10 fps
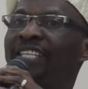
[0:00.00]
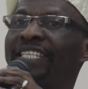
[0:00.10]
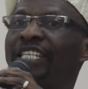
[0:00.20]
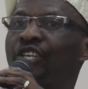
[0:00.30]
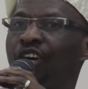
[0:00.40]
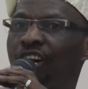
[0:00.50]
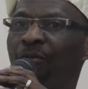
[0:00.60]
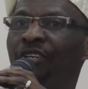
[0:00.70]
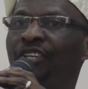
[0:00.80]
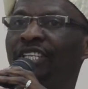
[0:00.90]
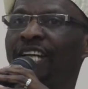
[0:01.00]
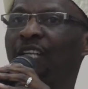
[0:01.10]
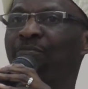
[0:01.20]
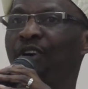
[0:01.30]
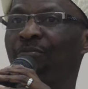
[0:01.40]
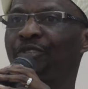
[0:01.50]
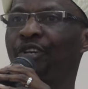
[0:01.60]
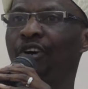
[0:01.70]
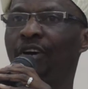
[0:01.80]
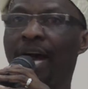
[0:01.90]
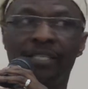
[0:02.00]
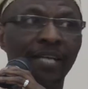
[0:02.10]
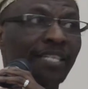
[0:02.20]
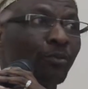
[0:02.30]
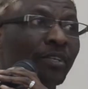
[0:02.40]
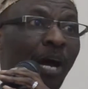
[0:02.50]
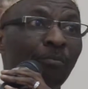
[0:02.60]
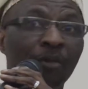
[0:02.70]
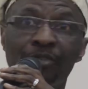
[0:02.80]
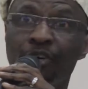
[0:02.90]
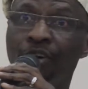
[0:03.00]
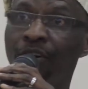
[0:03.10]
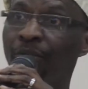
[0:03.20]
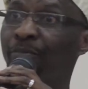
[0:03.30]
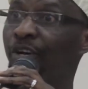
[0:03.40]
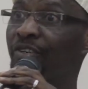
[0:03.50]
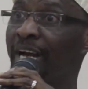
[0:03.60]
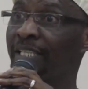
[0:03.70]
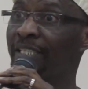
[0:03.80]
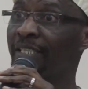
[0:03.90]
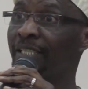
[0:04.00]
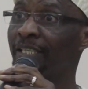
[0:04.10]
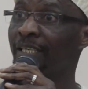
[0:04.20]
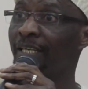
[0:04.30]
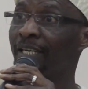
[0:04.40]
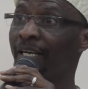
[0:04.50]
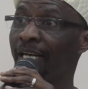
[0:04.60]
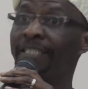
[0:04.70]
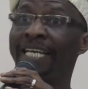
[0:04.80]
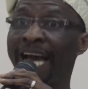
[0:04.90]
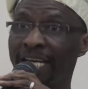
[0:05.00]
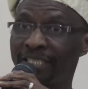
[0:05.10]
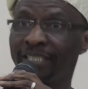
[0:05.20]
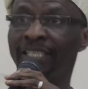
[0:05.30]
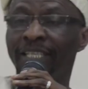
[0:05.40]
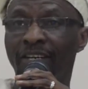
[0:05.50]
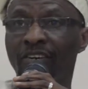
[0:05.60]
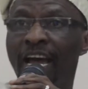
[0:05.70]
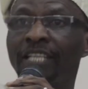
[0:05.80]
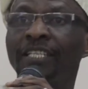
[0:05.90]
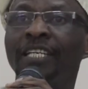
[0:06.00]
see the Qalbu that pumps your. I think that's the one that pumps your blood, right? And the heart, right?